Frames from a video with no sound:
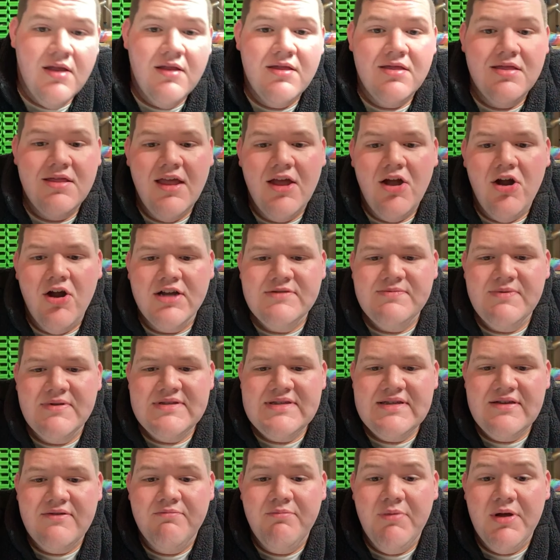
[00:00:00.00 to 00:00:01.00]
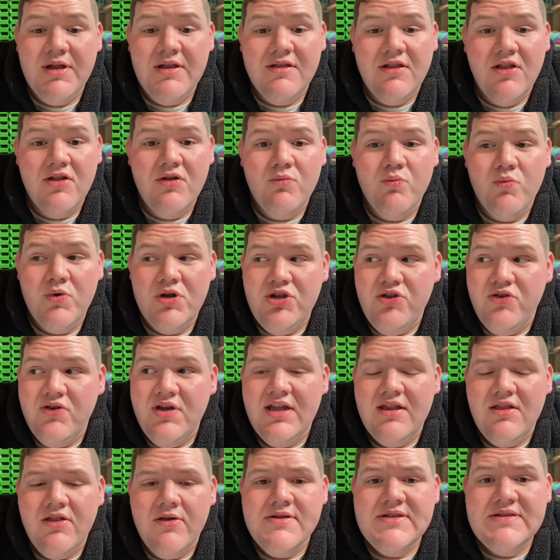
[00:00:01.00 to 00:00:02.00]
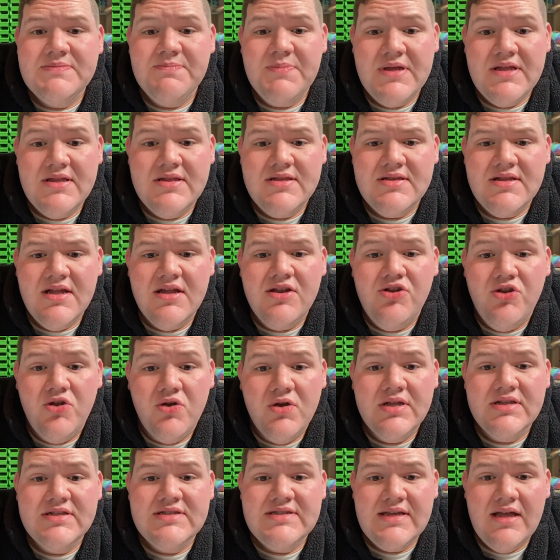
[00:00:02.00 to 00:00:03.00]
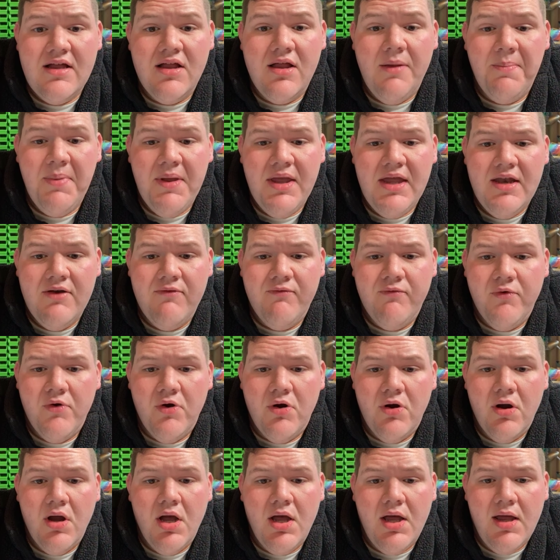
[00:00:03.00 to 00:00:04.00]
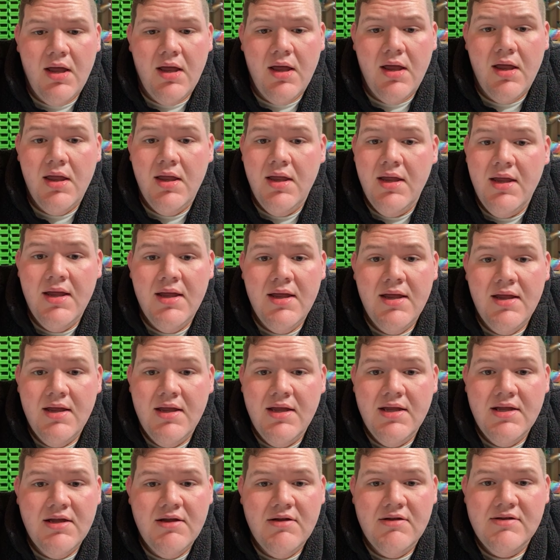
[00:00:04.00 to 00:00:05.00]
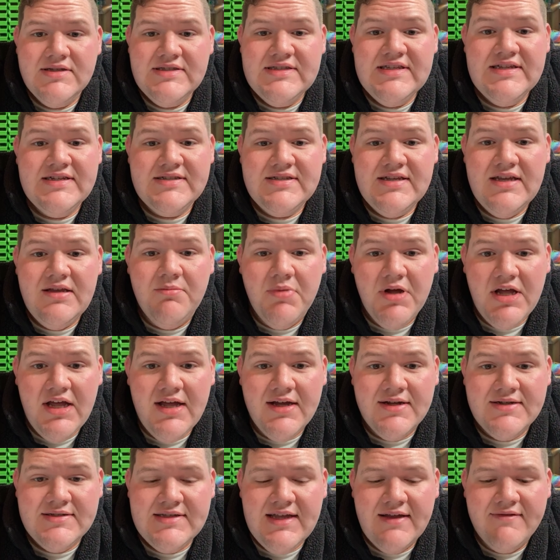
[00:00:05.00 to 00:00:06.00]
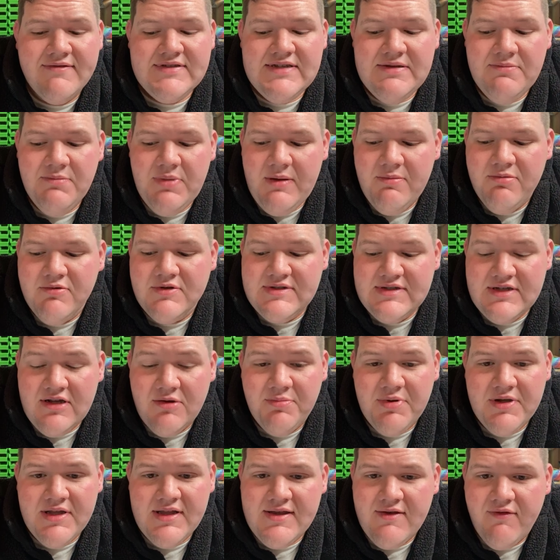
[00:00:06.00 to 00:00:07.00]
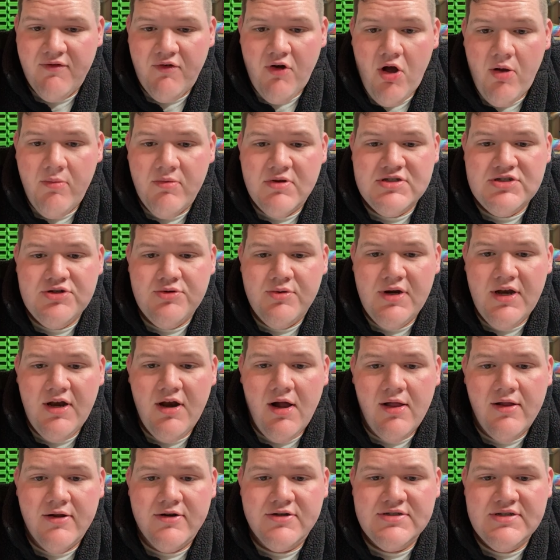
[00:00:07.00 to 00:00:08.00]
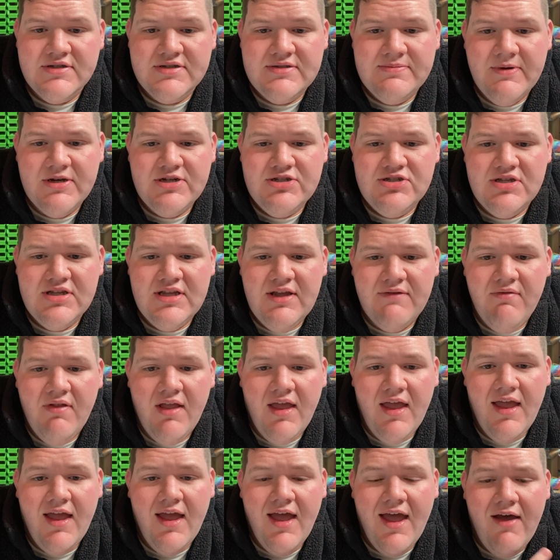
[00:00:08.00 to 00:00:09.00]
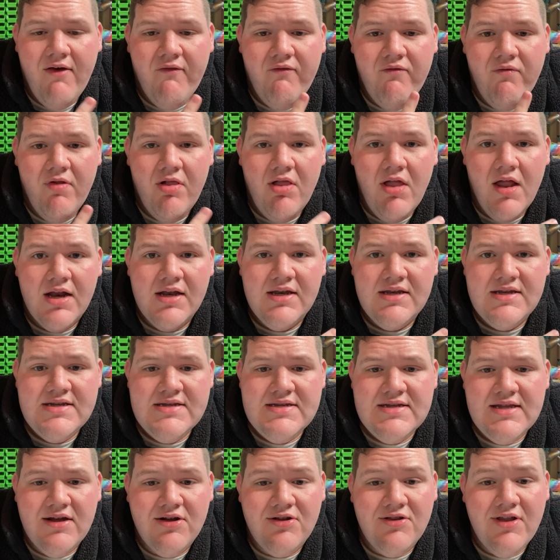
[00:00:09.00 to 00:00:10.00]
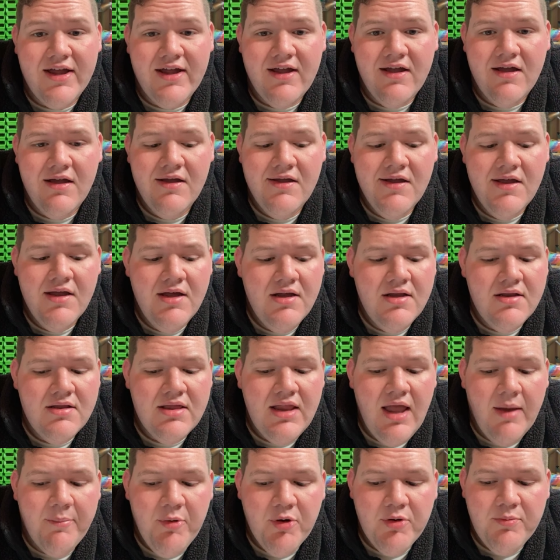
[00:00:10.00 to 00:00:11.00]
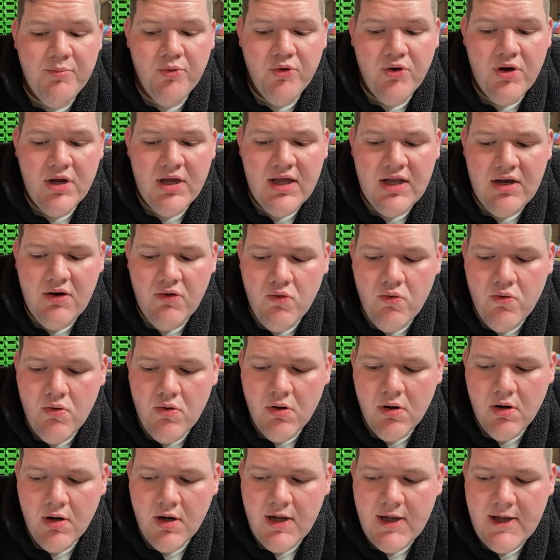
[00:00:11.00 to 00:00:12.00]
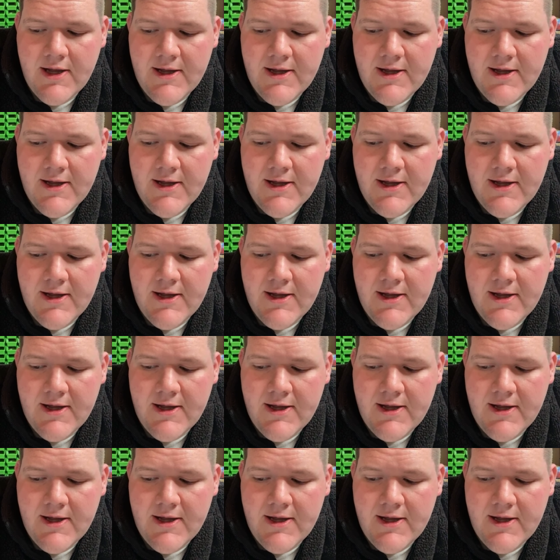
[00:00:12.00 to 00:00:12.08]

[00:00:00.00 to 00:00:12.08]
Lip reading: They are expensive, but when you get those pins done, you can sell a pin for $16. I've seen people sell pins for almost $20, especially if they have a lot of detail like leopard print or